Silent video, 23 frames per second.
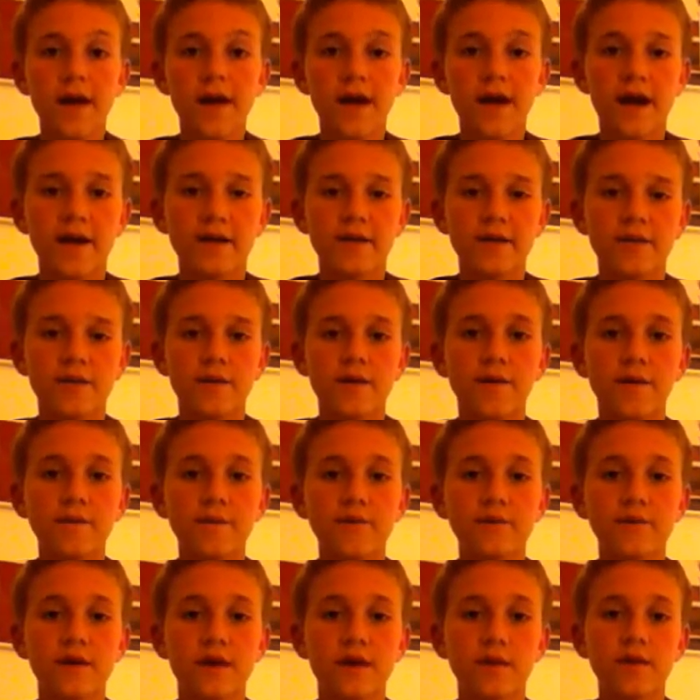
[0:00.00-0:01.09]
Hey guys, and welcome
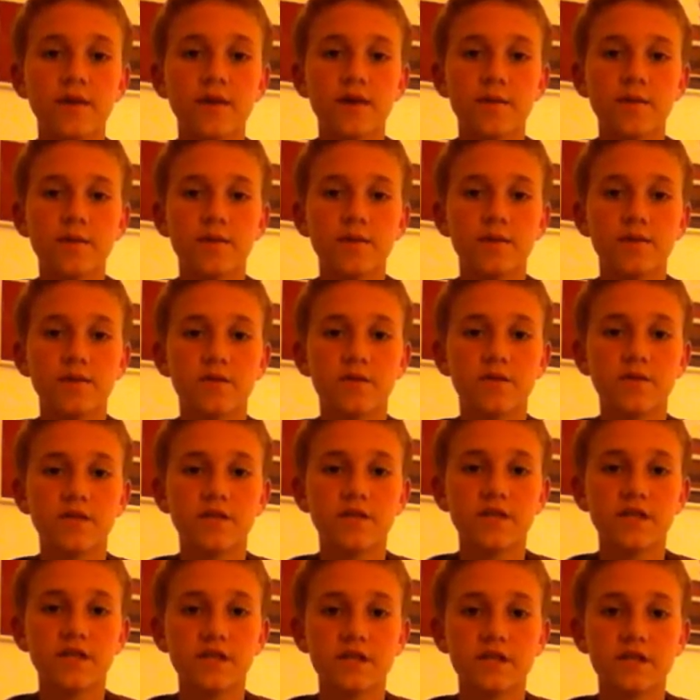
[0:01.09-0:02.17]
to another episode of
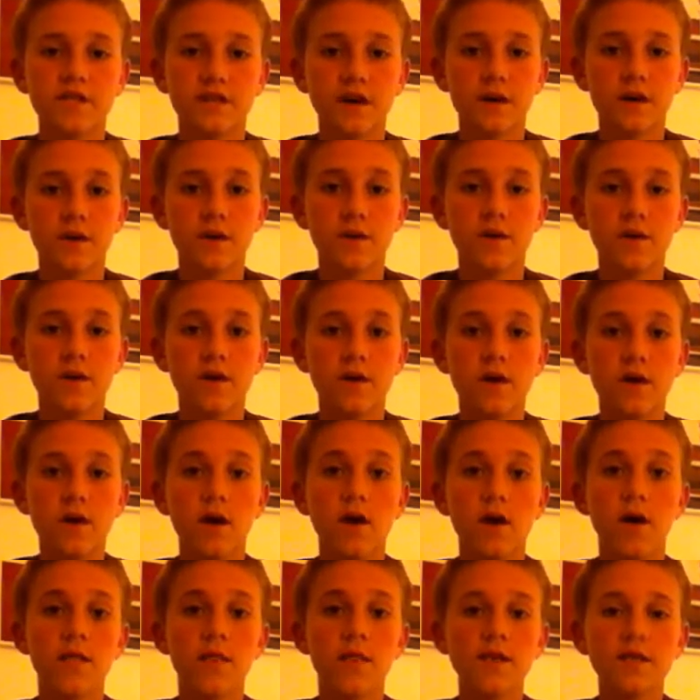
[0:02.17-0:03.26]
Fishing in the South.
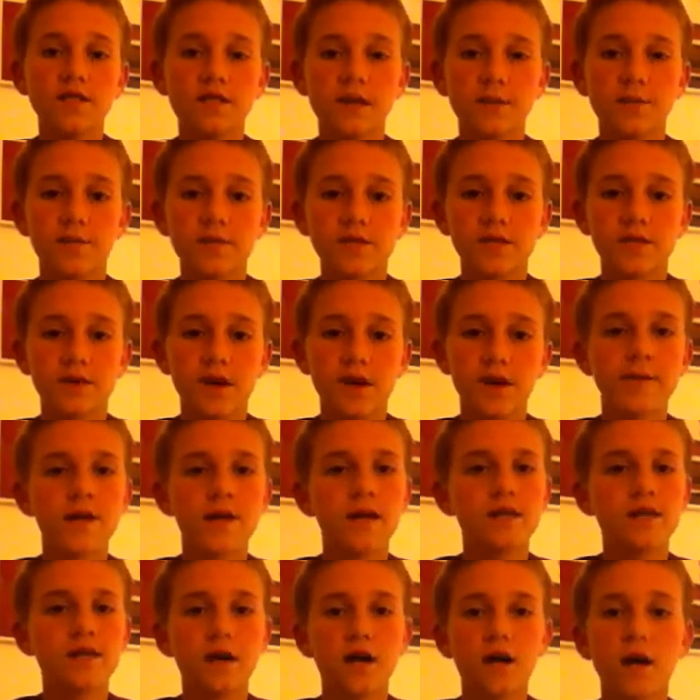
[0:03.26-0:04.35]
On this episode, I'm
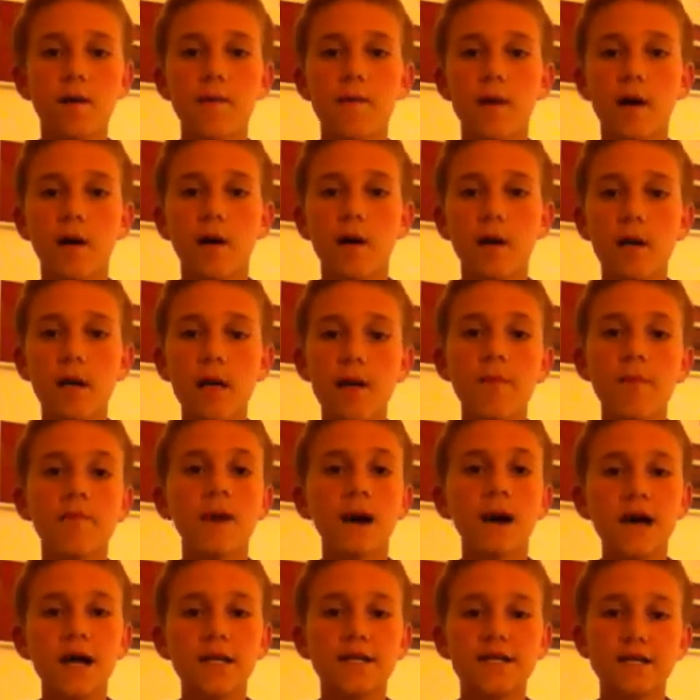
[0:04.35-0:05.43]
going to talk about
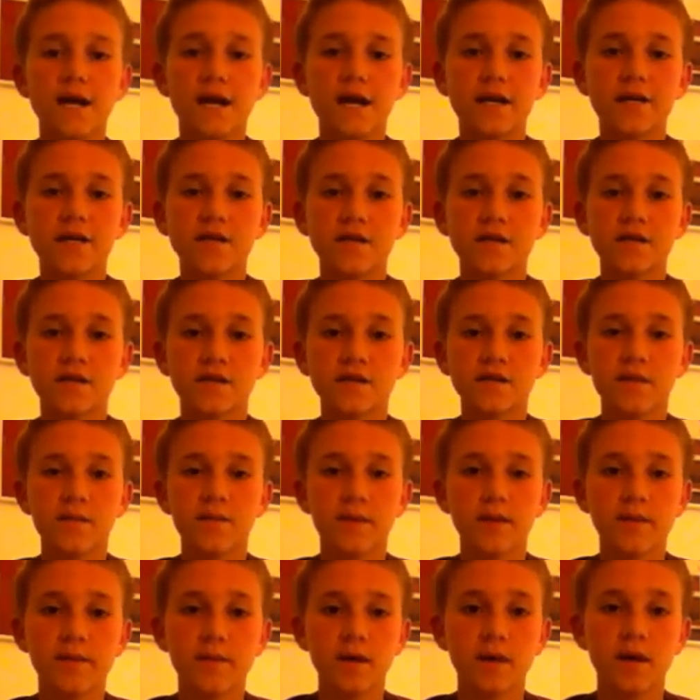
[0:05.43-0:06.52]
my attack to this
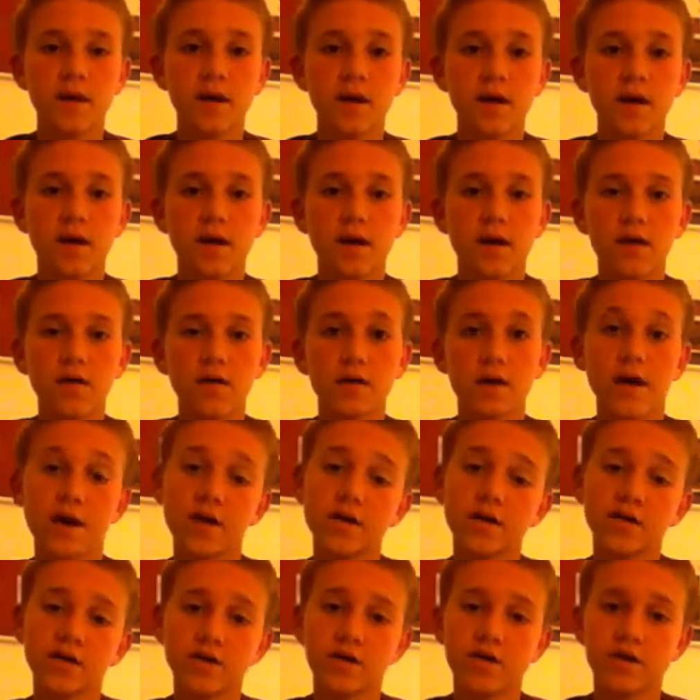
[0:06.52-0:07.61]
upcoming and
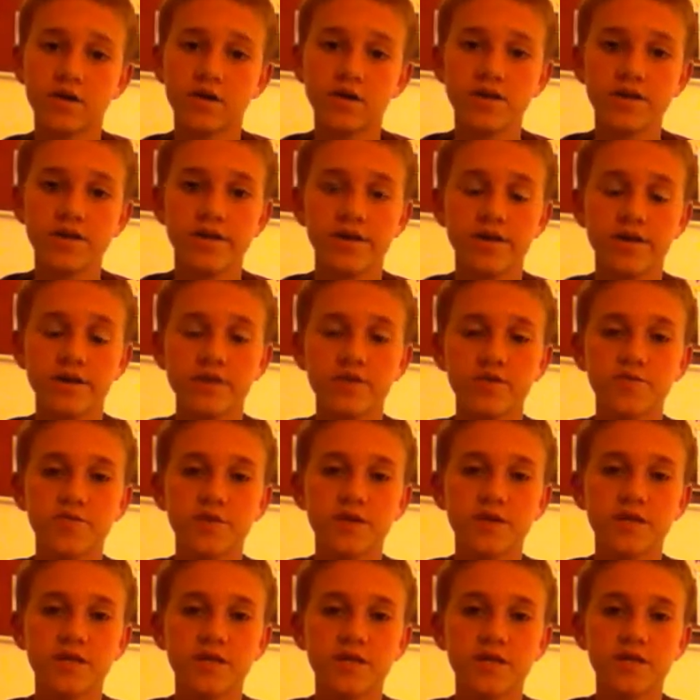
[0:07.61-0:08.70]
actually already started
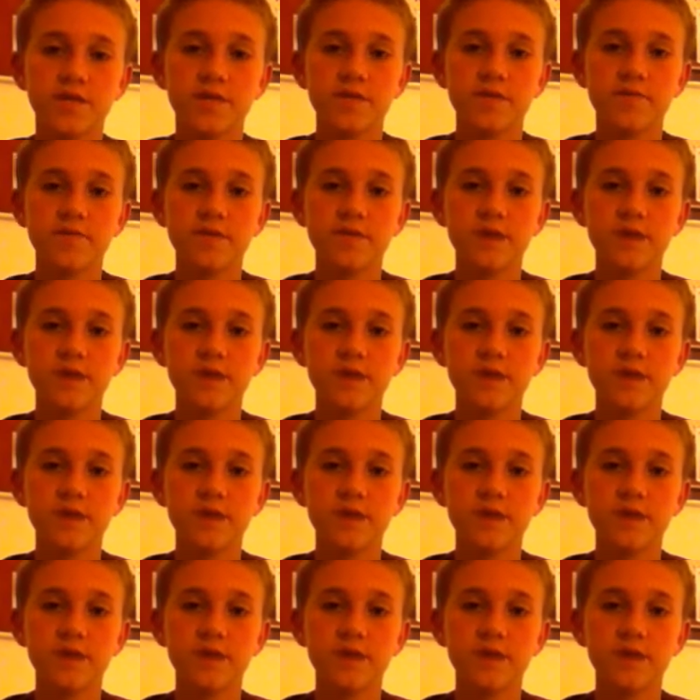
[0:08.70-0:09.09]
spring season,